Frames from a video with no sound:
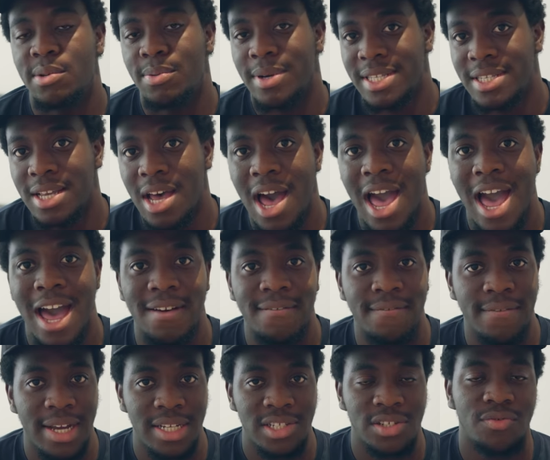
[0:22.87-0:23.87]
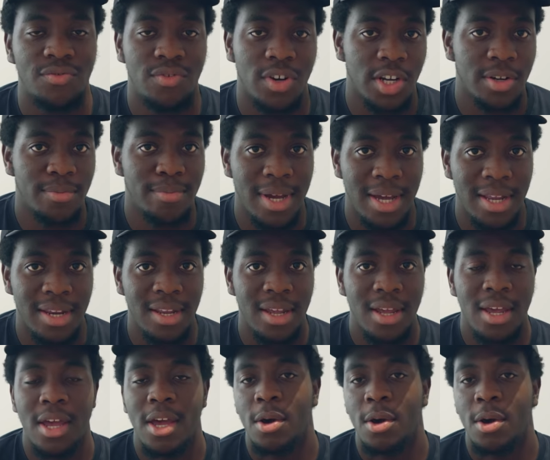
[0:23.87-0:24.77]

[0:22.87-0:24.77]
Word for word: Twitter at Fashion Roadman,